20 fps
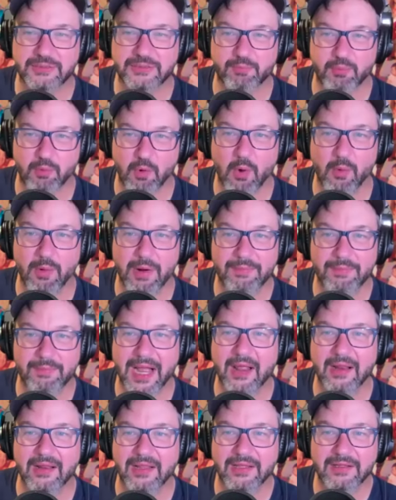broy, but
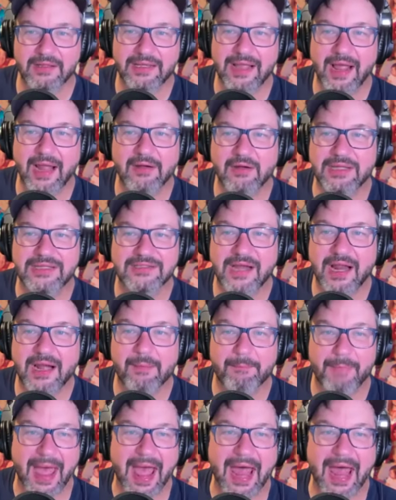uh, he, uh, he's not a
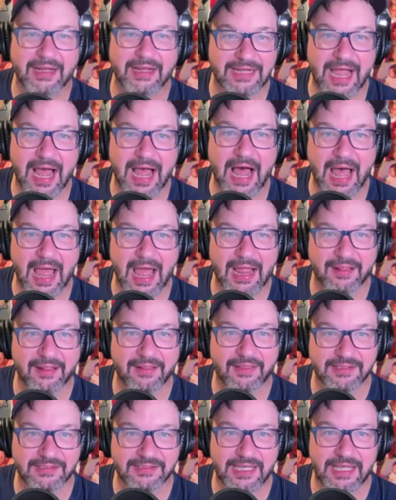bad guy,
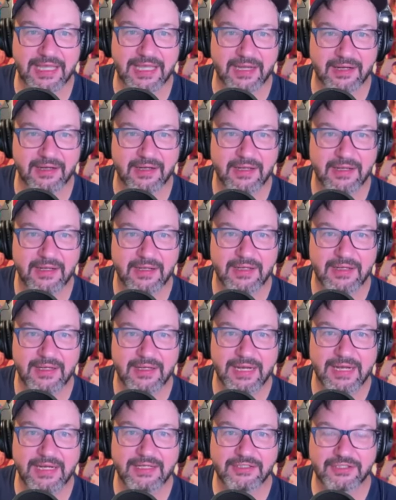this no. kid.
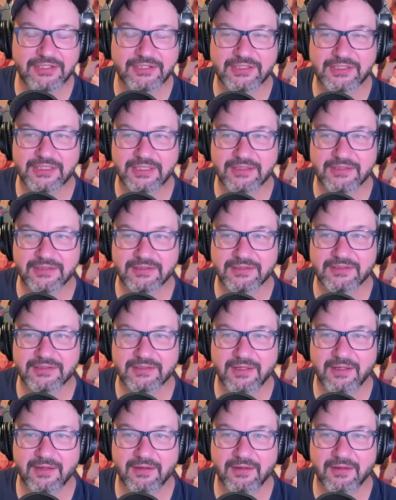He just is